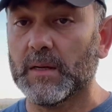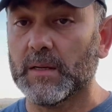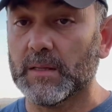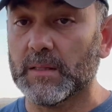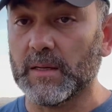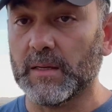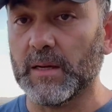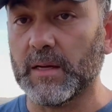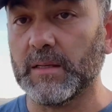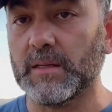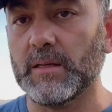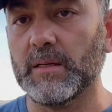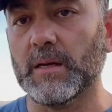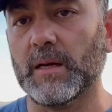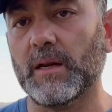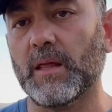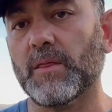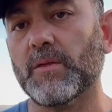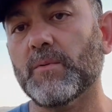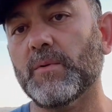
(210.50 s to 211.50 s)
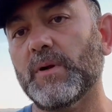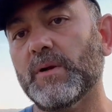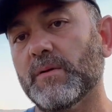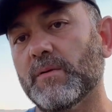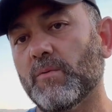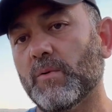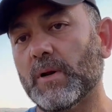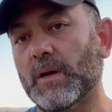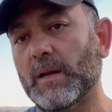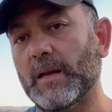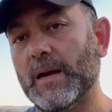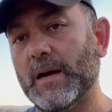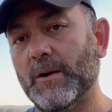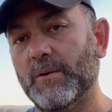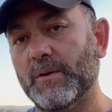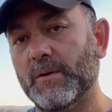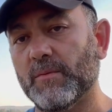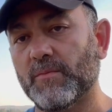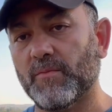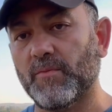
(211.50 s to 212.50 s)
The 1993 is what
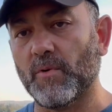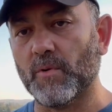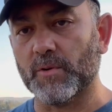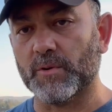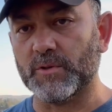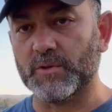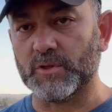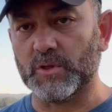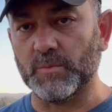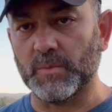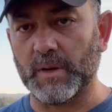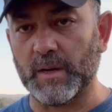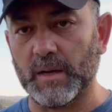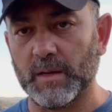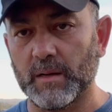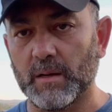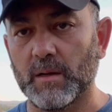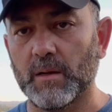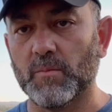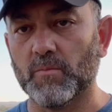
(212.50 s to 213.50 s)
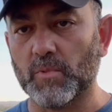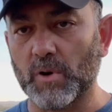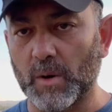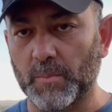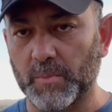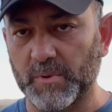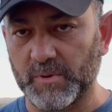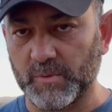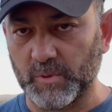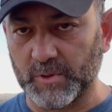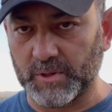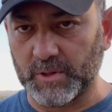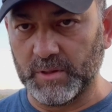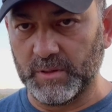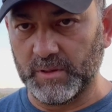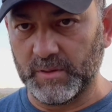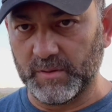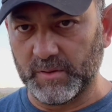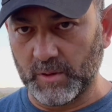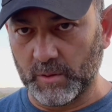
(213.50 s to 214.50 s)
allowed foreigners to buy properties within
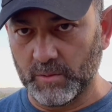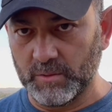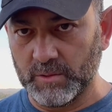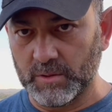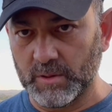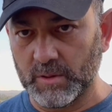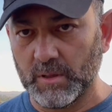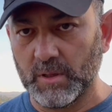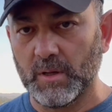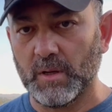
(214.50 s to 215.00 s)
these zones